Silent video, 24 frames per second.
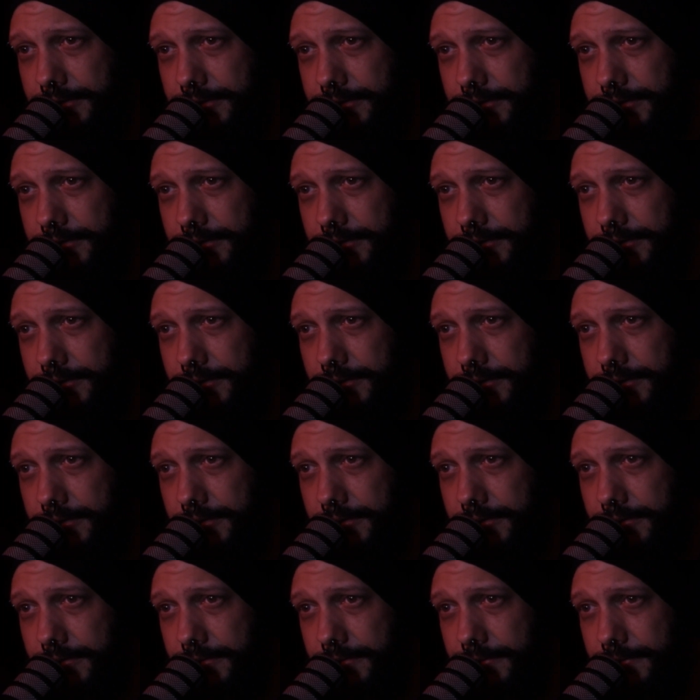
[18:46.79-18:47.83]

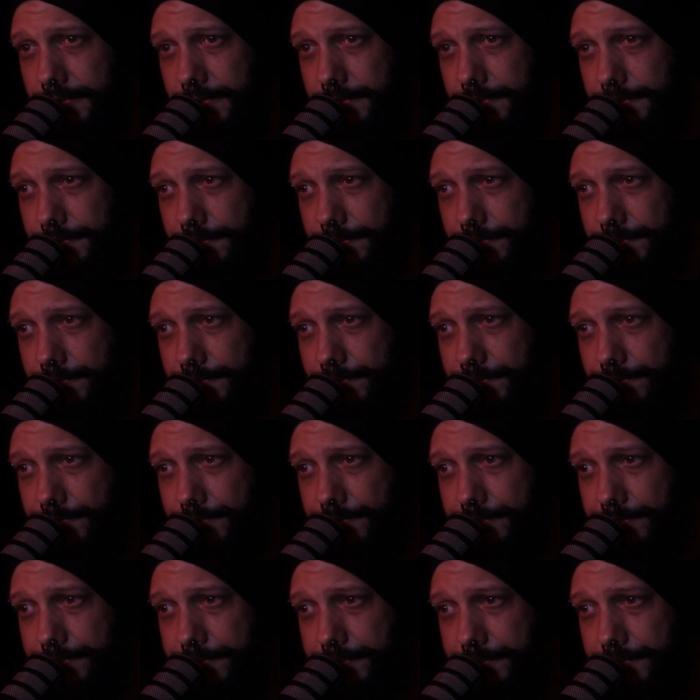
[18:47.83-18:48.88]

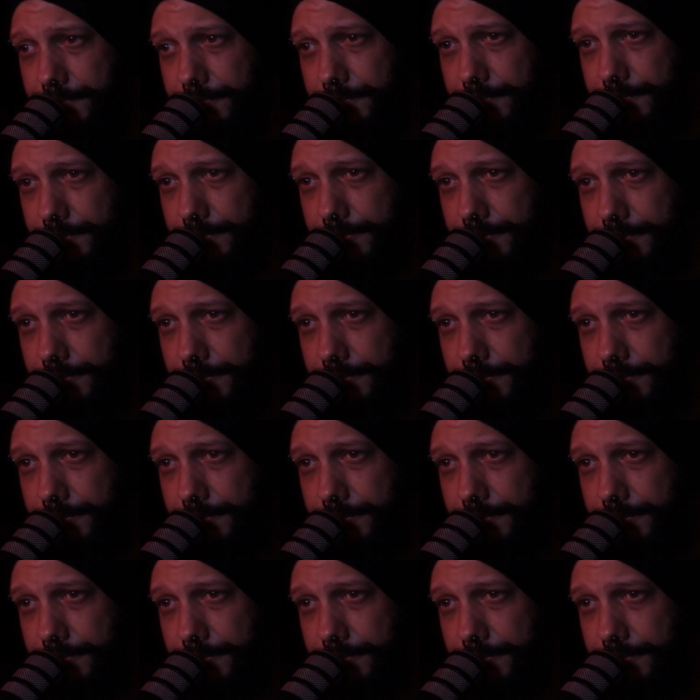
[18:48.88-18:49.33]
(silence)